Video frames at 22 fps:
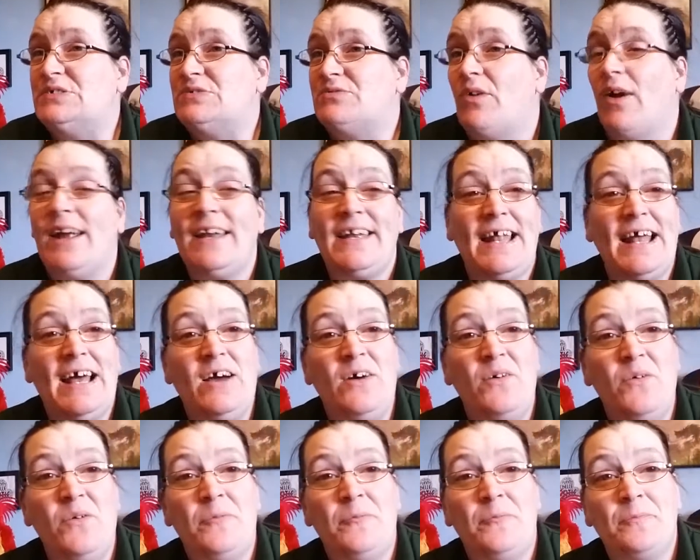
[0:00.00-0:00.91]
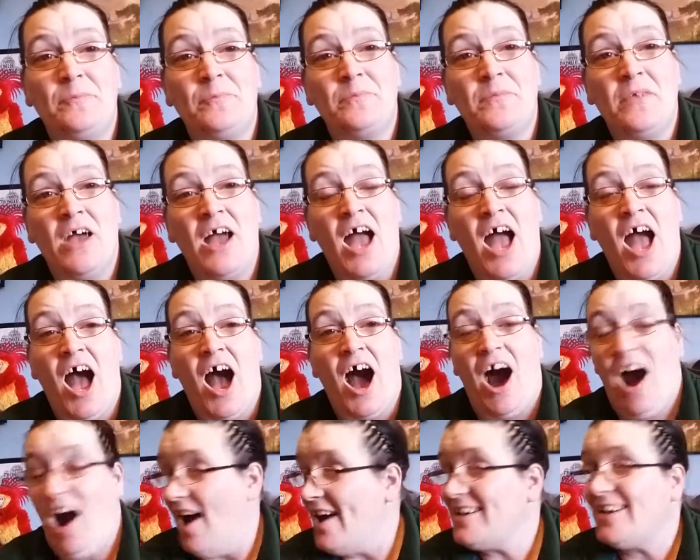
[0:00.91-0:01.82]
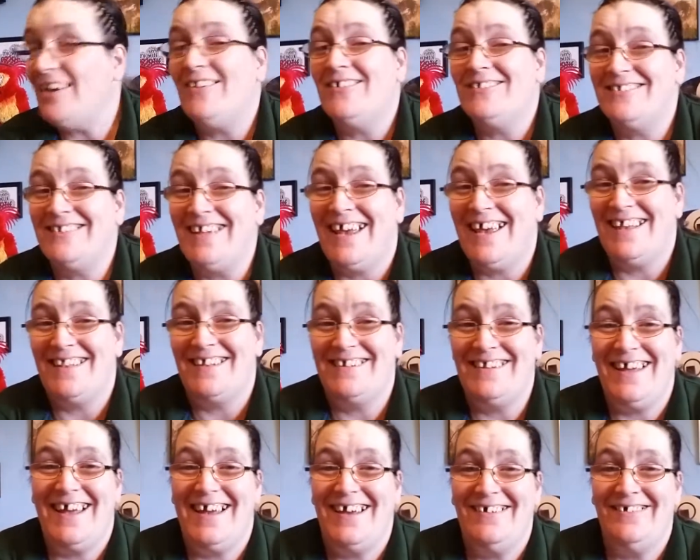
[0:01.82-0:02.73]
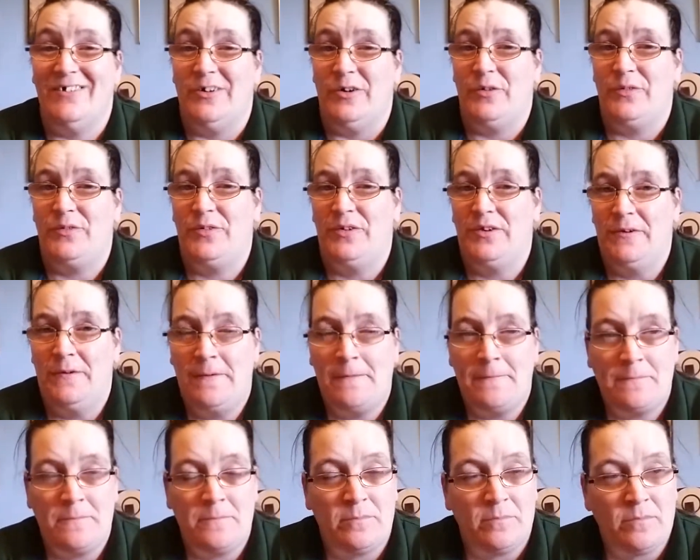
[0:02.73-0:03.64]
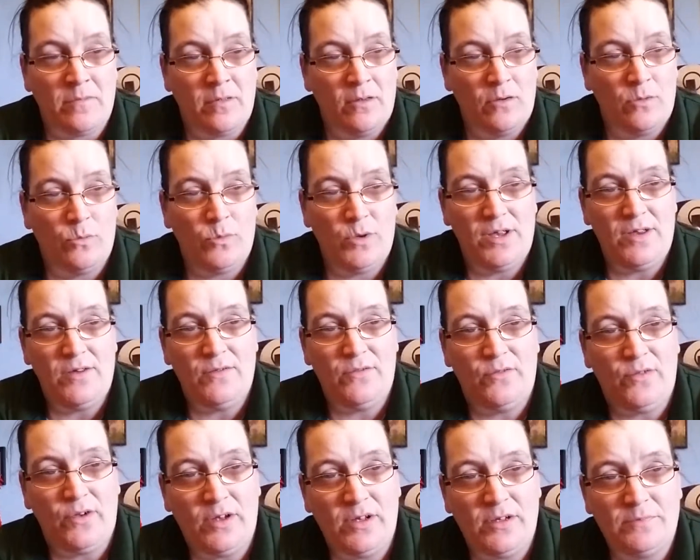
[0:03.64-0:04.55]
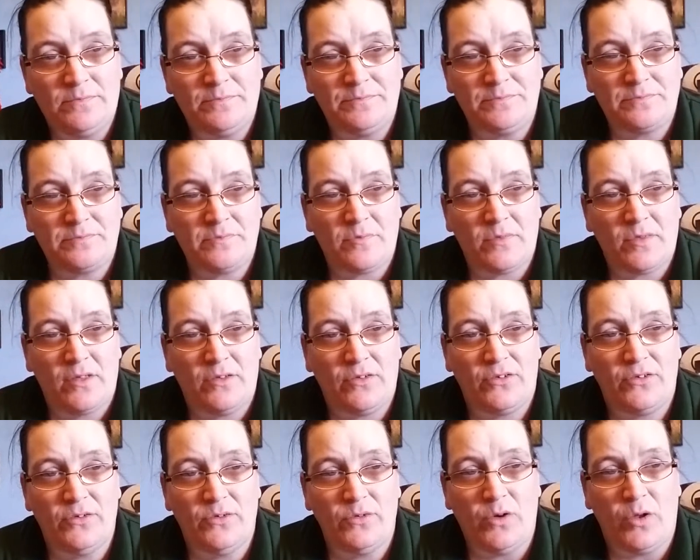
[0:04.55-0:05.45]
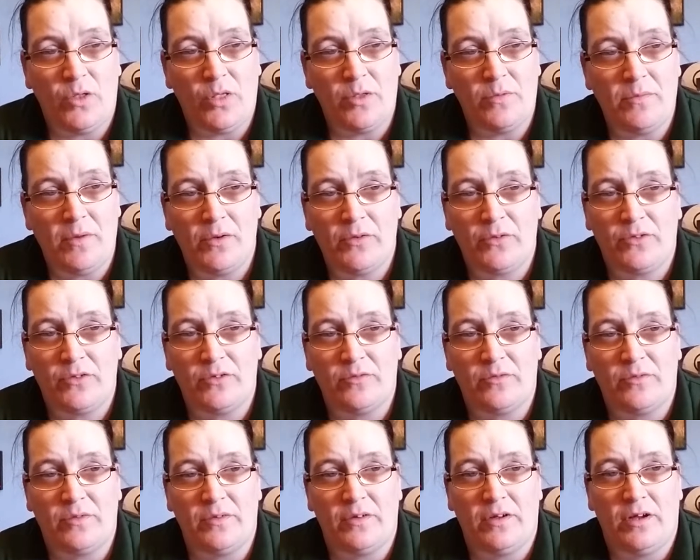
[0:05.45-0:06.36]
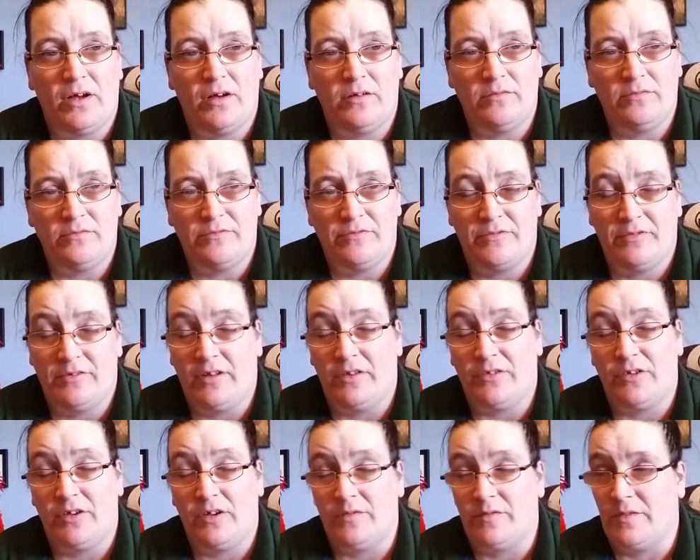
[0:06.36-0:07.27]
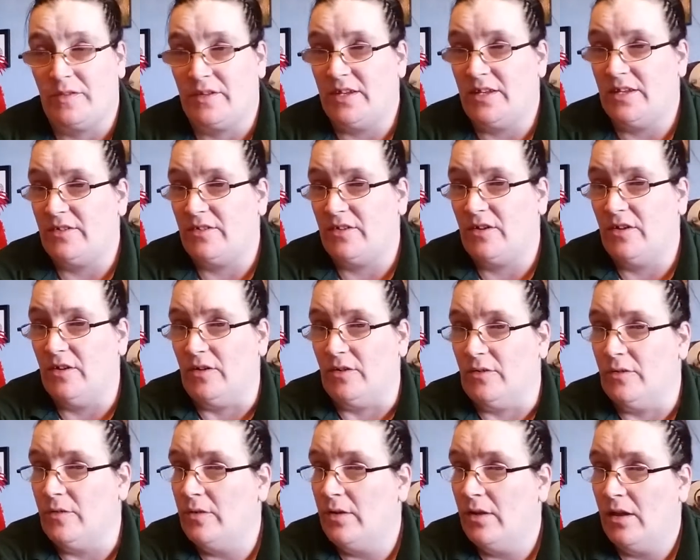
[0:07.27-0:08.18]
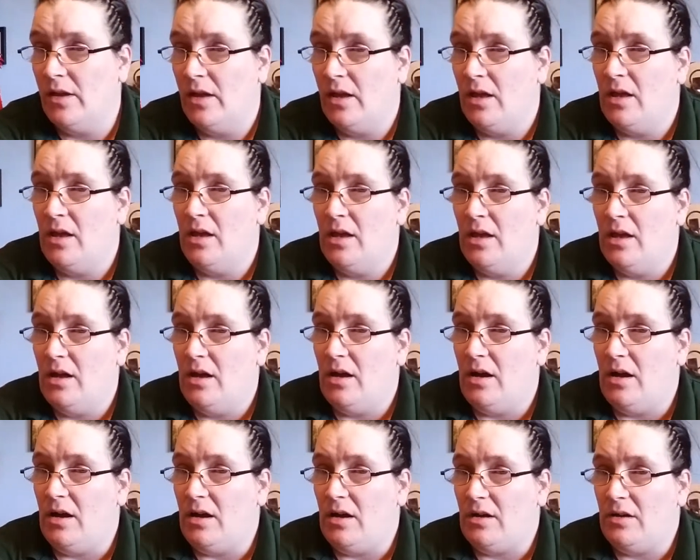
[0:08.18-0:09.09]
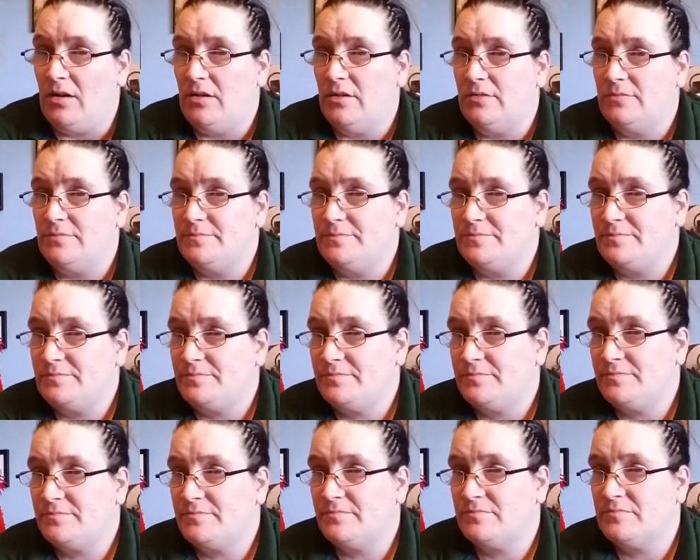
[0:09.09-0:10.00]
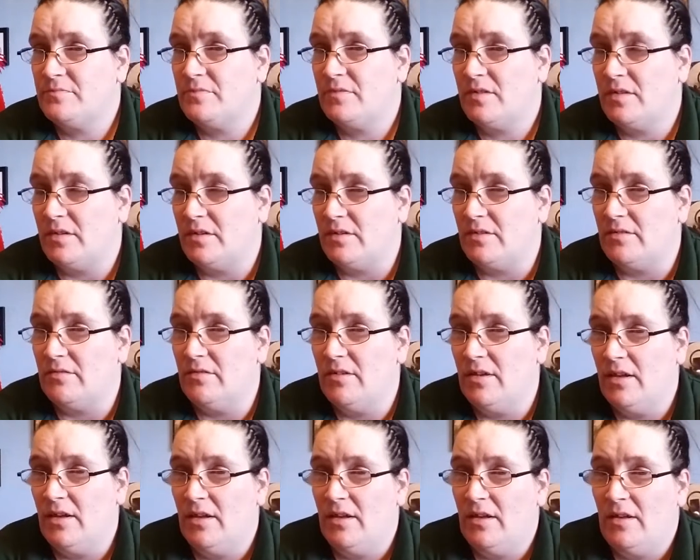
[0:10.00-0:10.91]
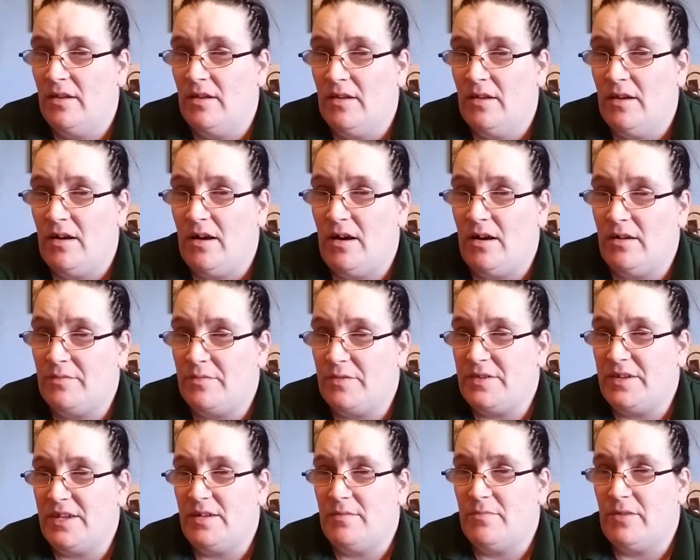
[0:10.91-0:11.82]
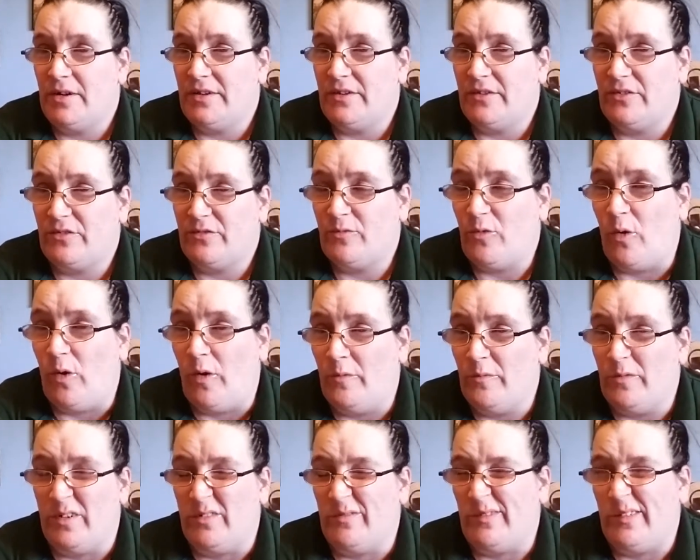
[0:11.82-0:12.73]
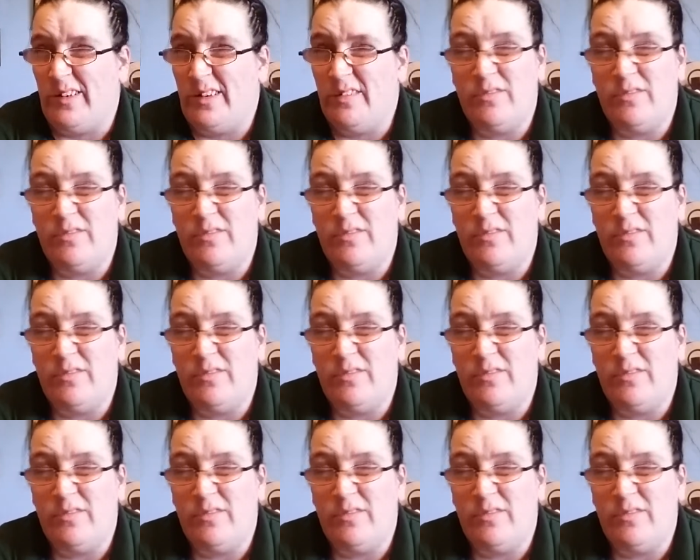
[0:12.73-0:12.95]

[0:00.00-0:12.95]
right now I can't take the day off. We've still got the most of the last half of the year to go. You know, half the year minus a week.